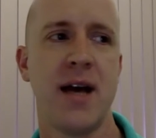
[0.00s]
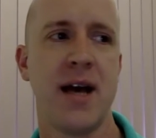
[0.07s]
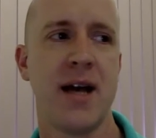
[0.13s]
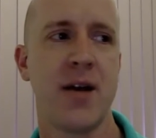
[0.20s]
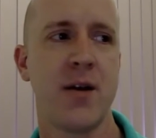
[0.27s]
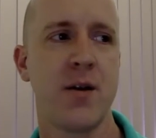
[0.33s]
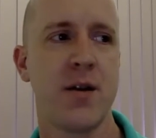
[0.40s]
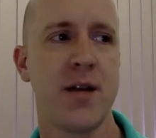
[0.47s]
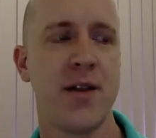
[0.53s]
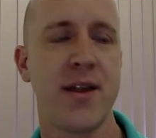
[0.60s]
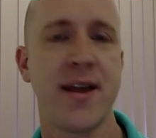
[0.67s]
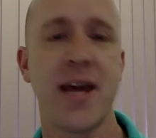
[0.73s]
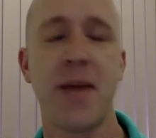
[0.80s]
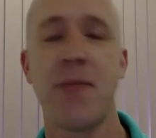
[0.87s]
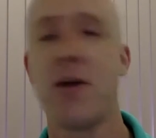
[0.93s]
and in
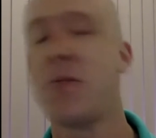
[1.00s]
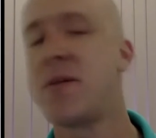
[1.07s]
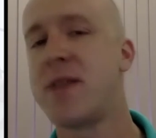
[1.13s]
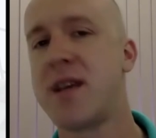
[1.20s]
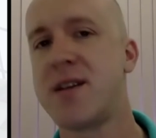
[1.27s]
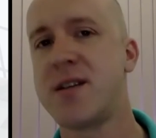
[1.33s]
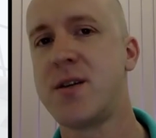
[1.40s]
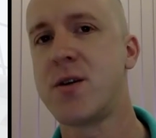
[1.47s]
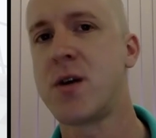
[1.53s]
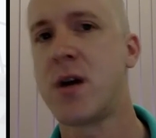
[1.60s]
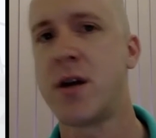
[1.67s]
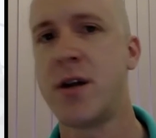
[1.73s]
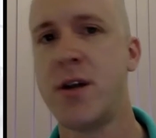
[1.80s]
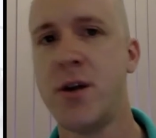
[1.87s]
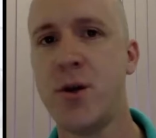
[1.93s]
the key moment they still
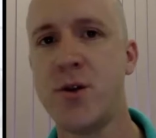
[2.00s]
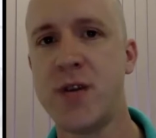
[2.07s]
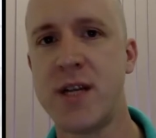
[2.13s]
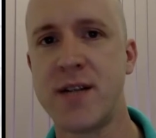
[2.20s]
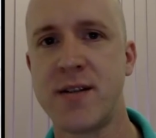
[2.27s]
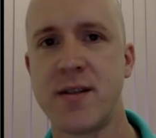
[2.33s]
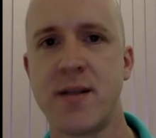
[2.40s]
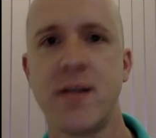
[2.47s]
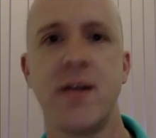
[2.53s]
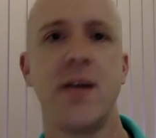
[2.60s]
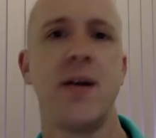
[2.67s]
can't use it.